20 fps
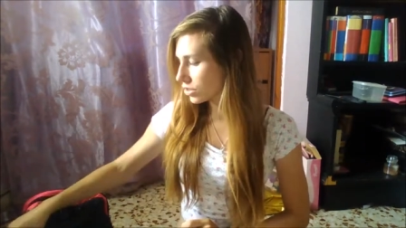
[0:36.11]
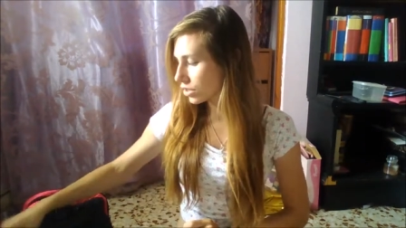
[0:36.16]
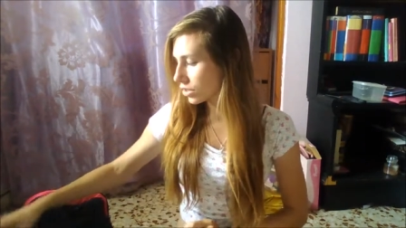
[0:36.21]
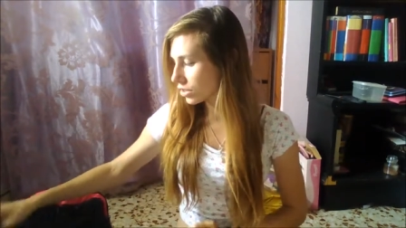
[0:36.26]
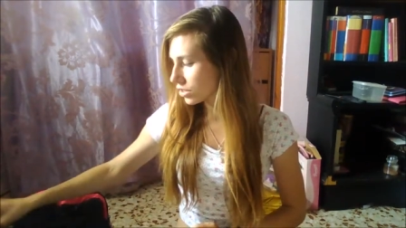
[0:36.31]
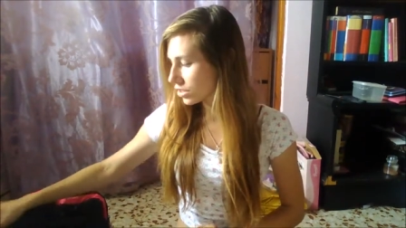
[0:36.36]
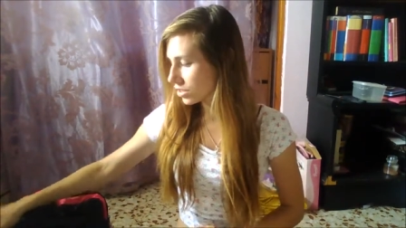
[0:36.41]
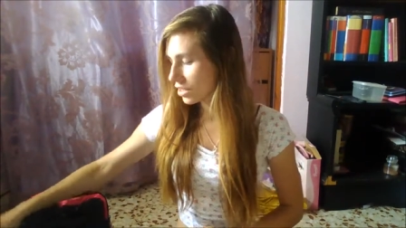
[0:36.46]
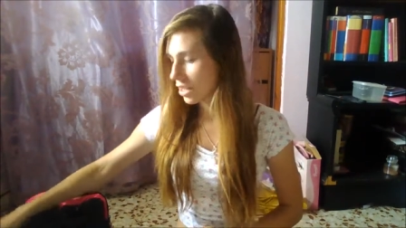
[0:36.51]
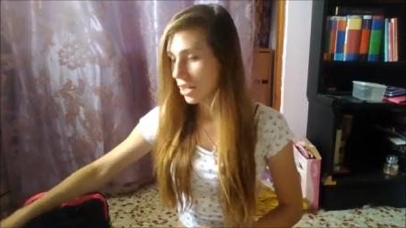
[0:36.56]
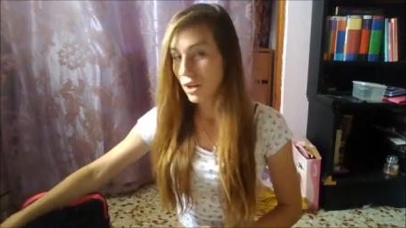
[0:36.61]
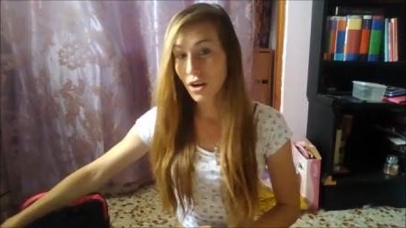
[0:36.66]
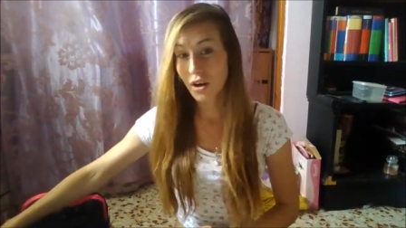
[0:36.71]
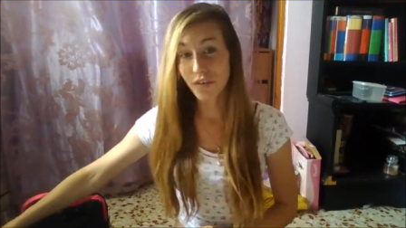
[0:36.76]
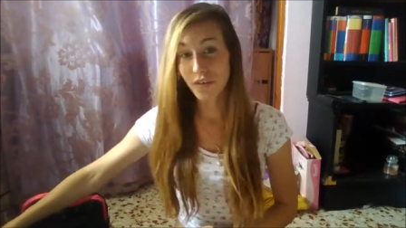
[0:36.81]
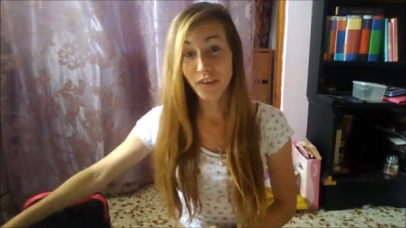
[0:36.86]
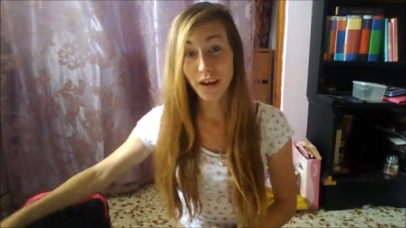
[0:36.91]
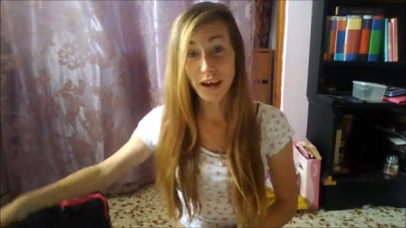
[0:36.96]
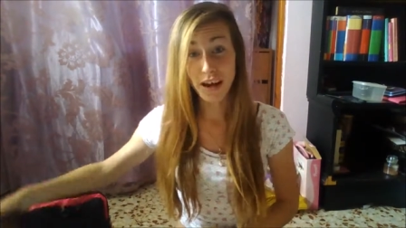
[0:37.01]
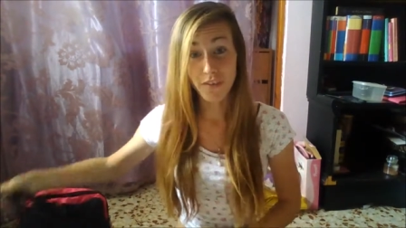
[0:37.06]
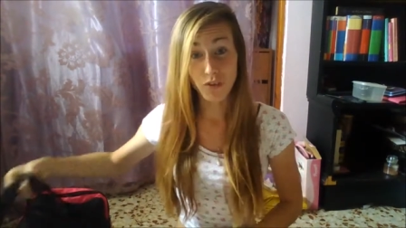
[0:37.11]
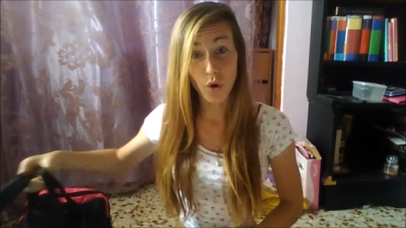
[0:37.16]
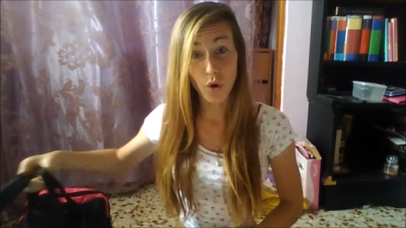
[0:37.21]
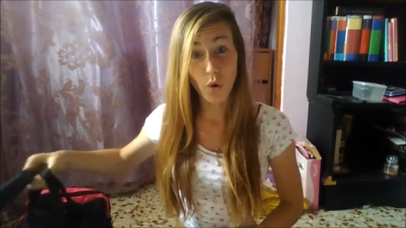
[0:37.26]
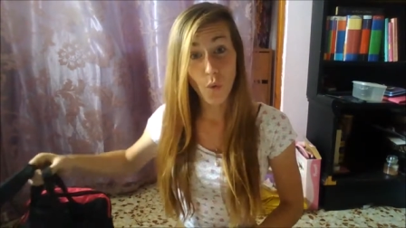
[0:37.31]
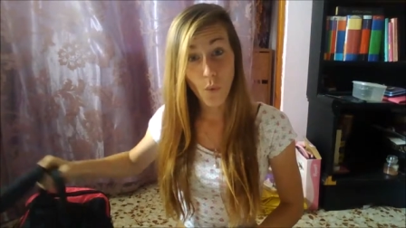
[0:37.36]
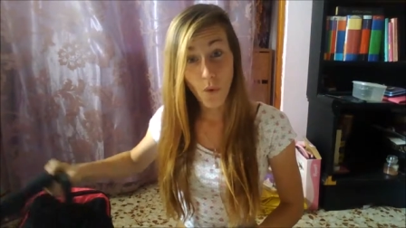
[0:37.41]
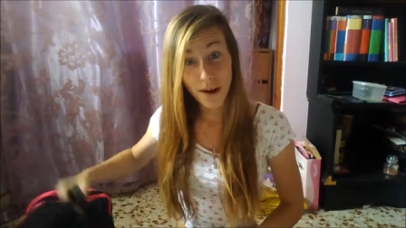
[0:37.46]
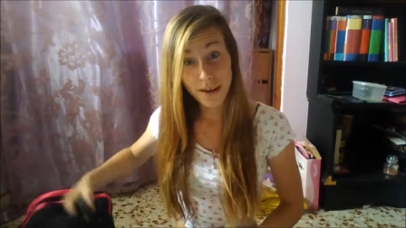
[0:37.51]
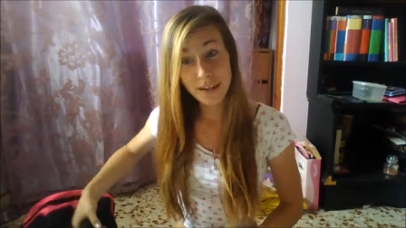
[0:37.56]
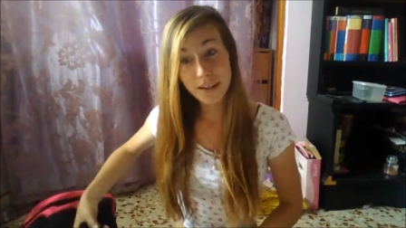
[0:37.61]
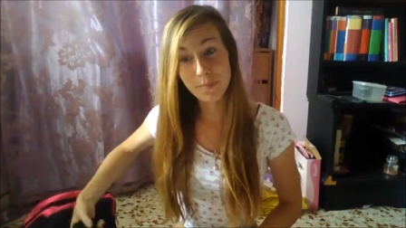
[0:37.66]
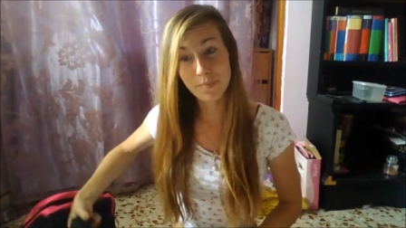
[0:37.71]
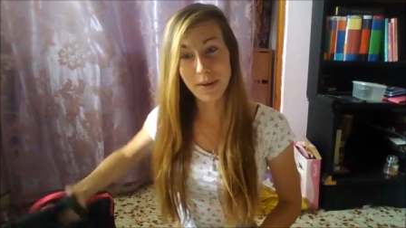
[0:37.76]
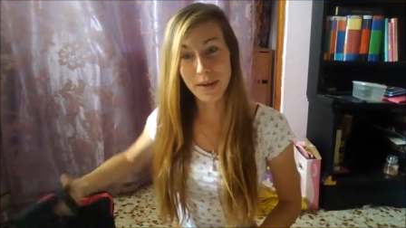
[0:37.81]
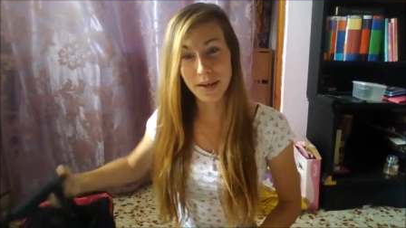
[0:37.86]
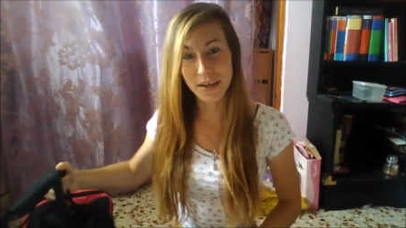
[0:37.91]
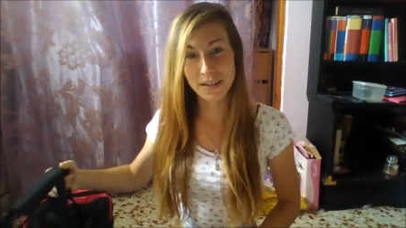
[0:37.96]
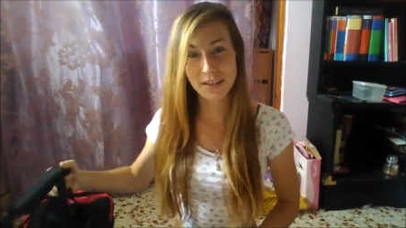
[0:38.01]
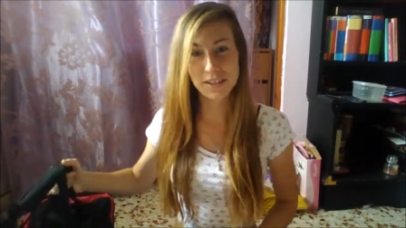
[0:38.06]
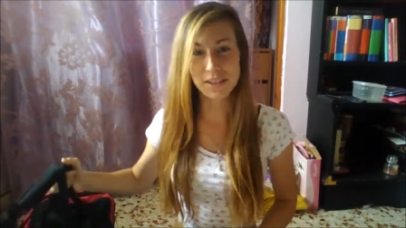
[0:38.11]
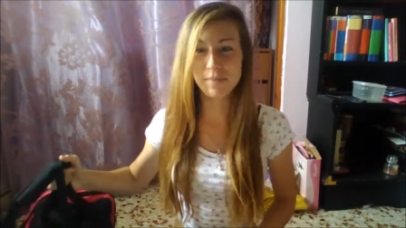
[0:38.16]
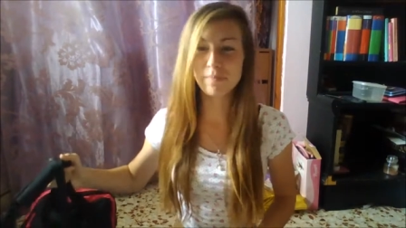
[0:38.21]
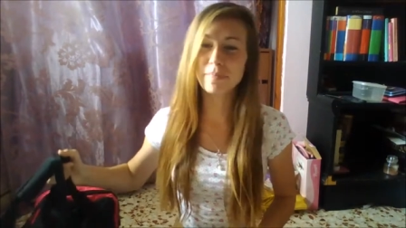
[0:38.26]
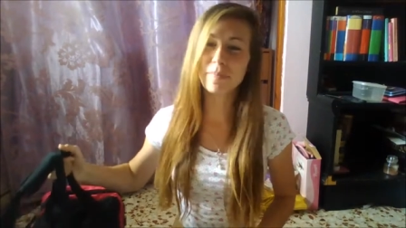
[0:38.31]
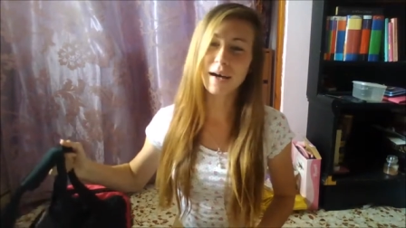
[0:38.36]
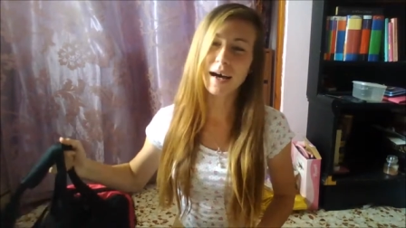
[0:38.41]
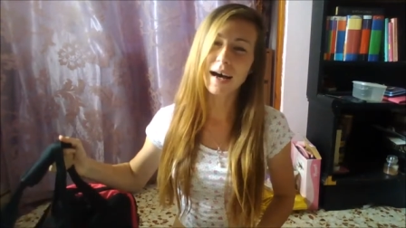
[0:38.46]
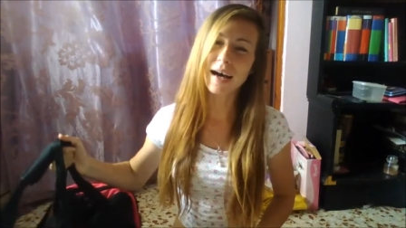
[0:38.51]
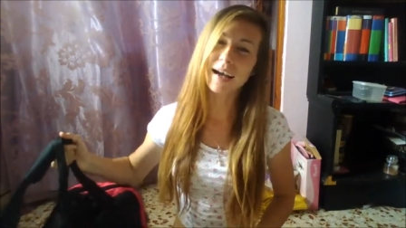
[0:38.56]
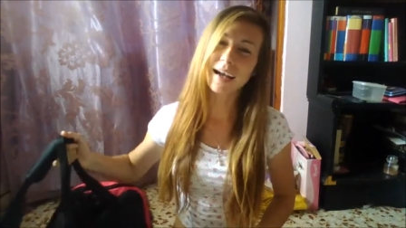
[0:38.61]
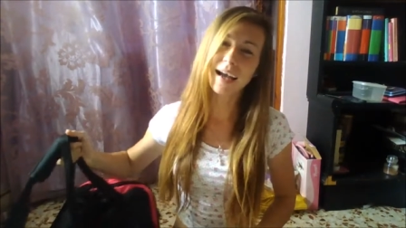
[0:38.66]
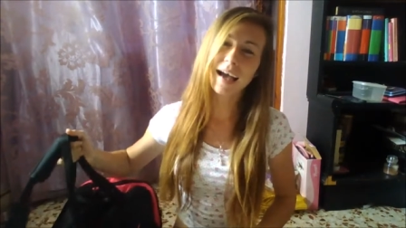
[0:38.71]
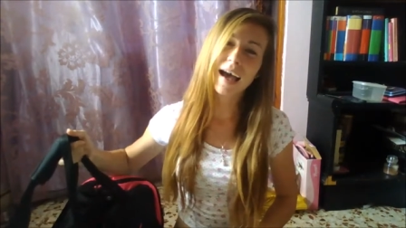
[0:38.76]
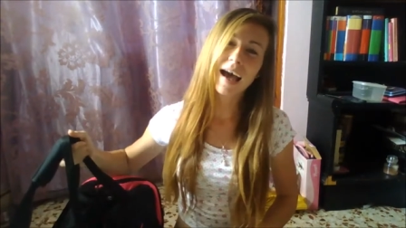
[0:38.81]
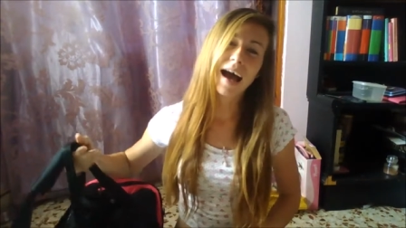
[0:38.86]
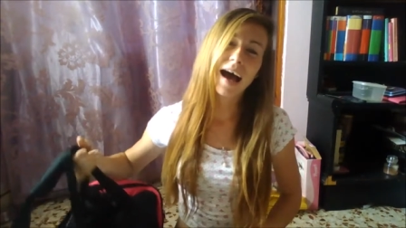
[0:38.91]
So, to start off, I have quite a big gym bag,